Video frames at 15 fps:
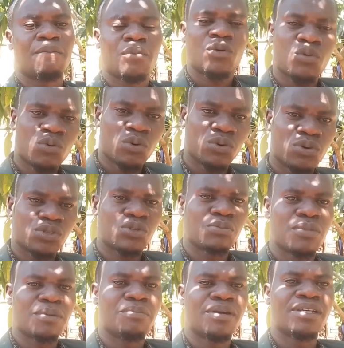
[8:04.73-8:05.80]
kudos to my
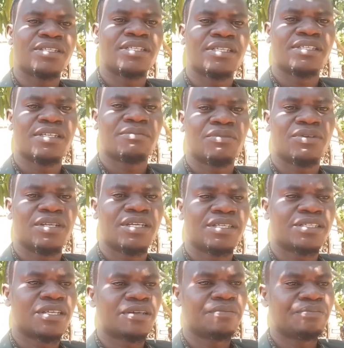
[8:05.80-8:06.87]
big sister
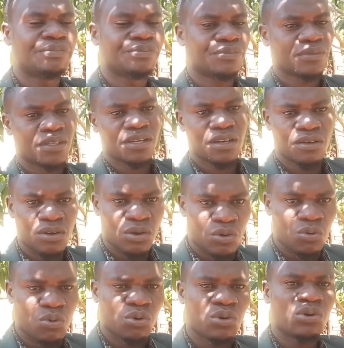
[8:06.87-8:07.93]
Modesta,
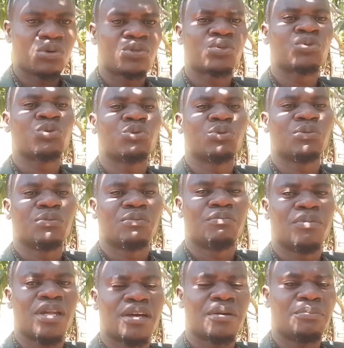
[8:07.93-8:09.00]
kudos to
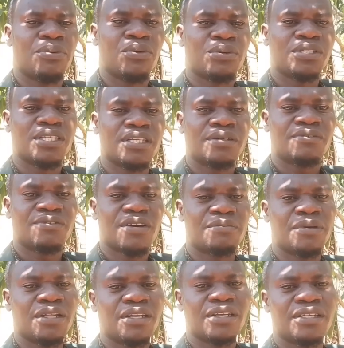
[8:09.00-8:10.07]
Black Beauty
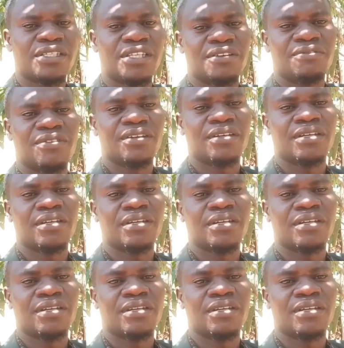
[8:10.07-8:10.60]
Family TV,